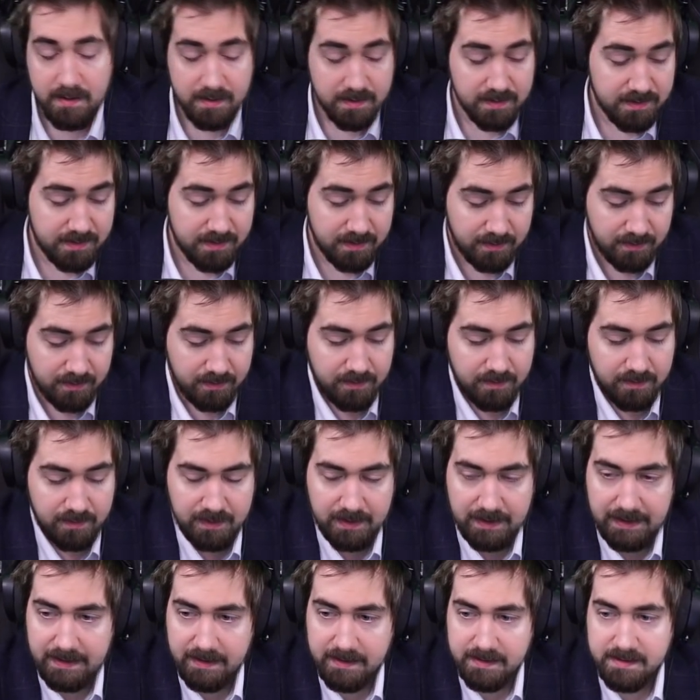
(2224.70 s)
So
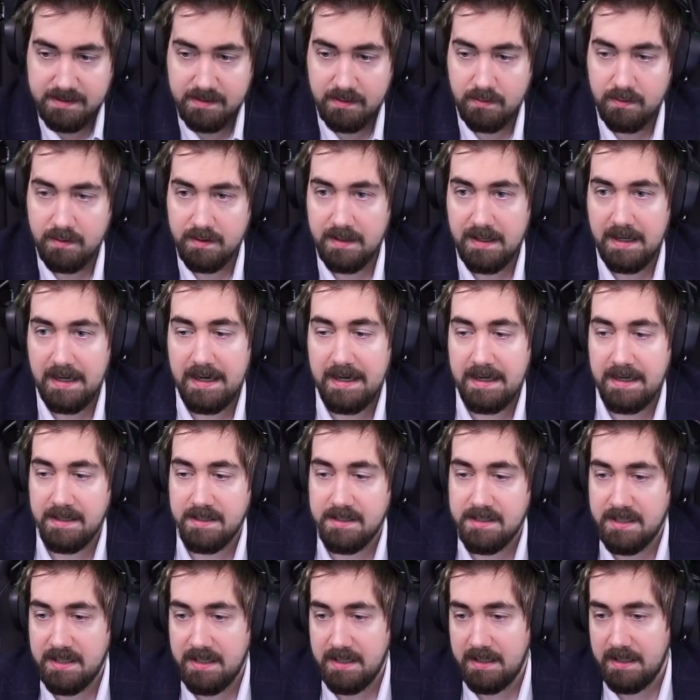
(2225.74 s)
let's call it
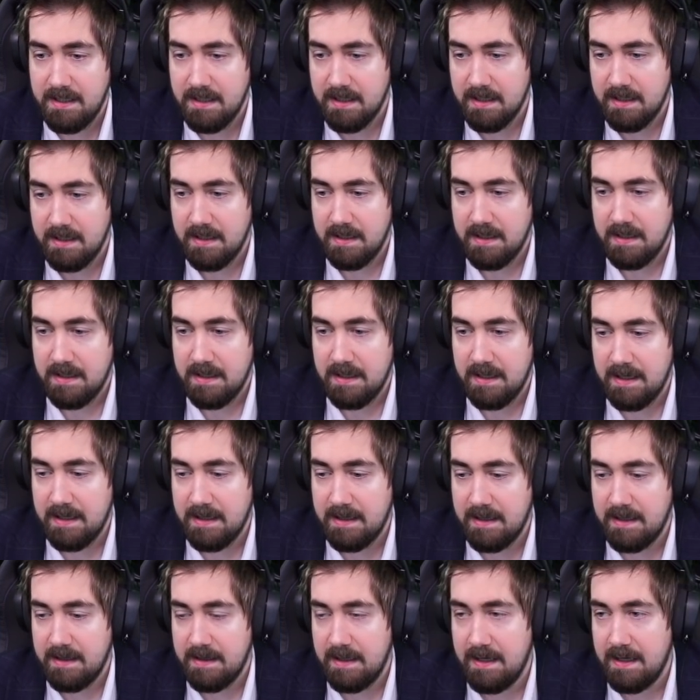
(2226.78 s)
AG. And
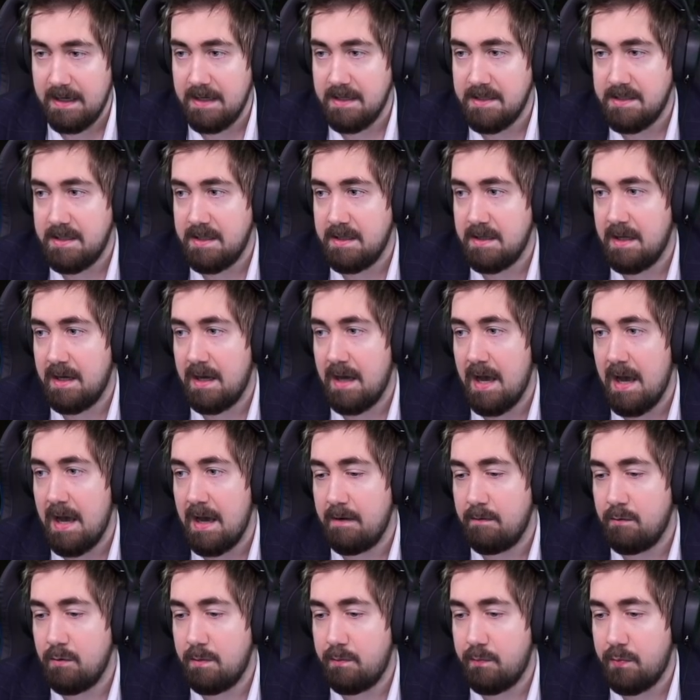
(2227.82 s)
then the AG, like I
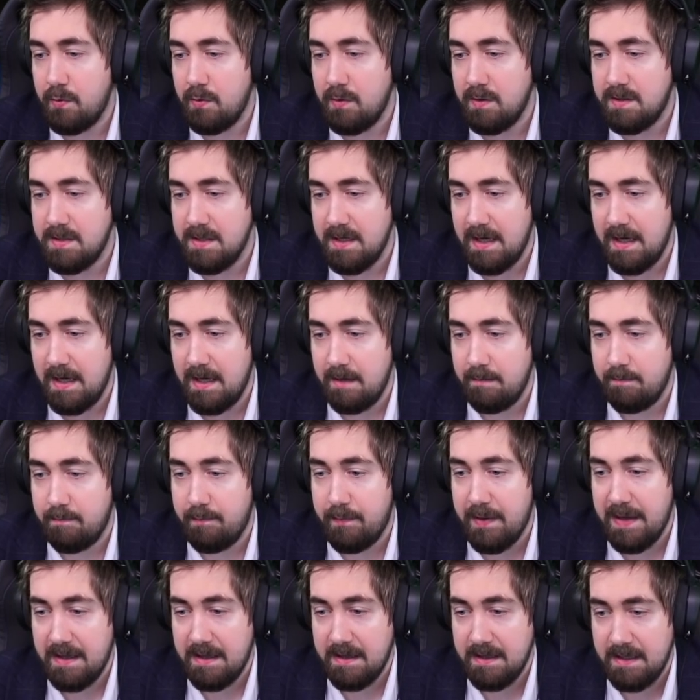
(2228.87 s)
would put a
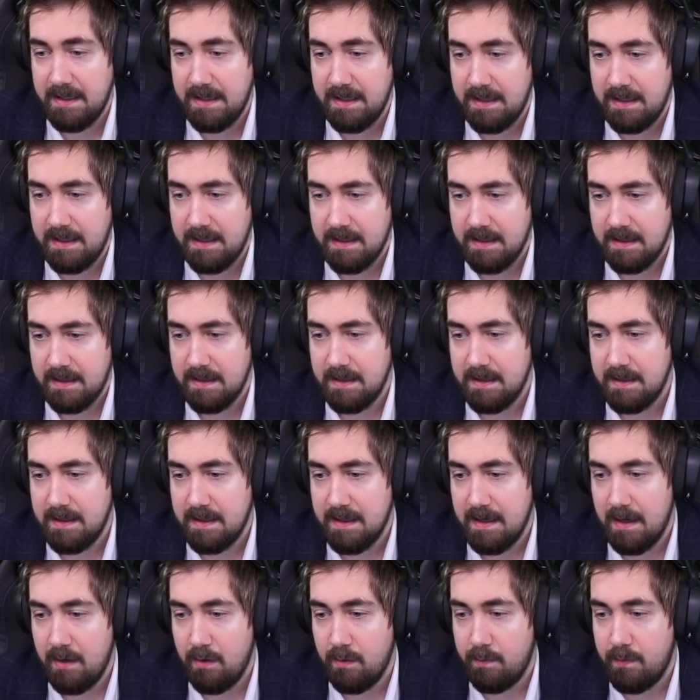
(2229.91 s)
belly.
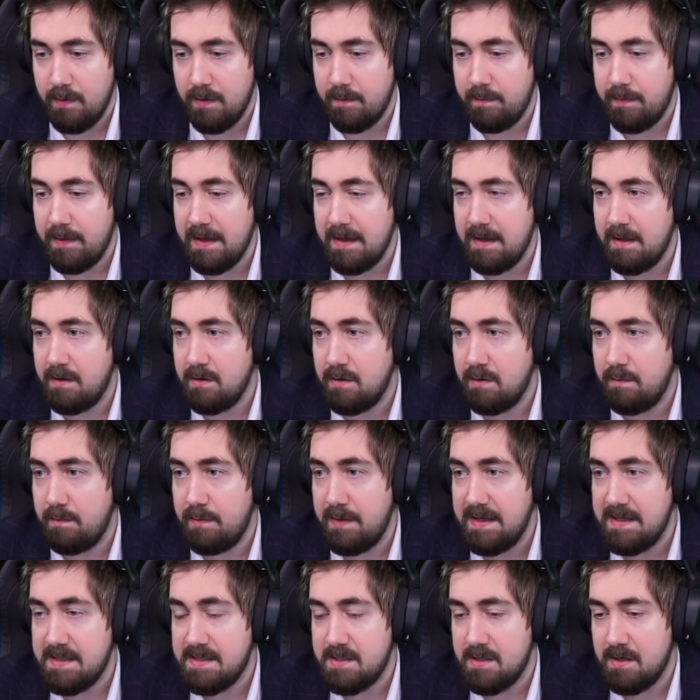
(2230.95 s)
I would put a belly on the
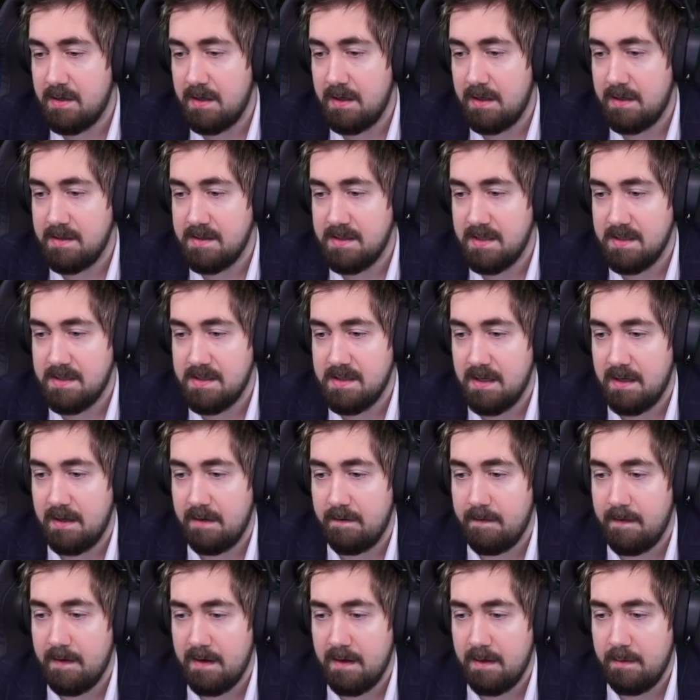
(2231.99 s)
beast on it because that's like a
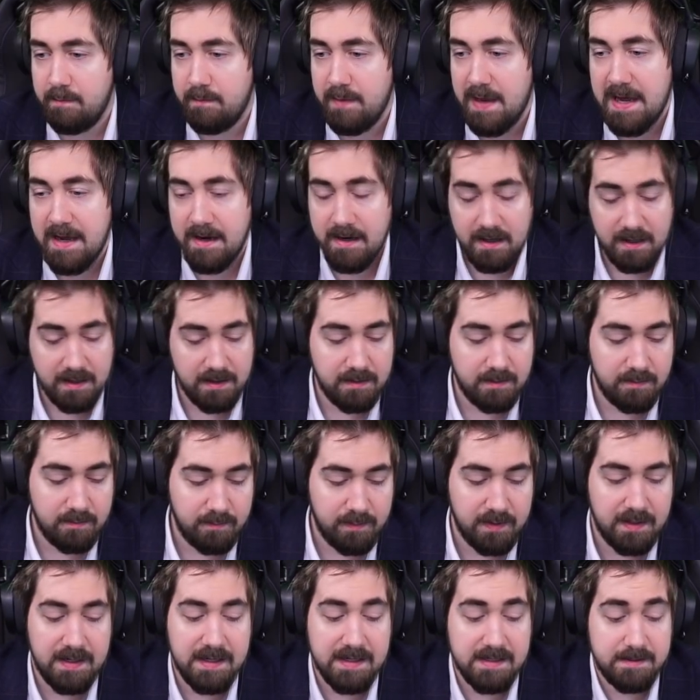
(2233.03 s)
fairly bad item,
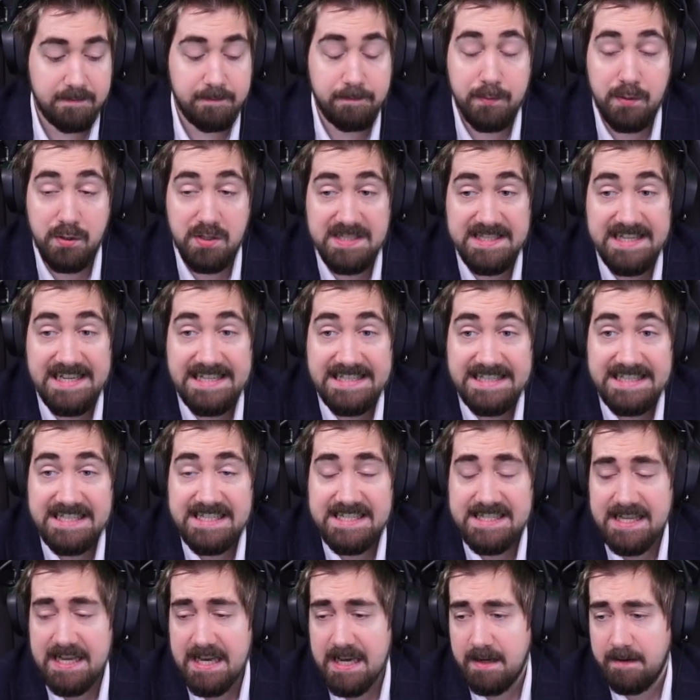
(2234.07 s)
but it has
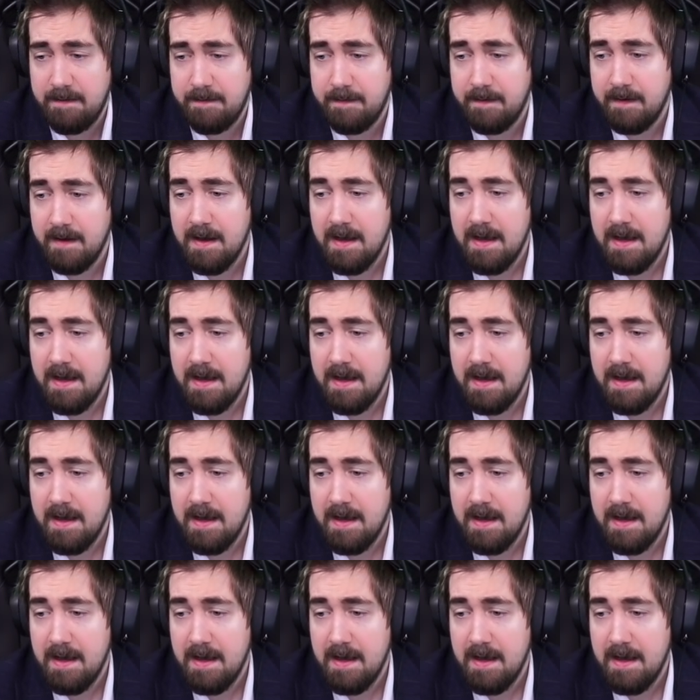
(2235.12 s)
percentage life.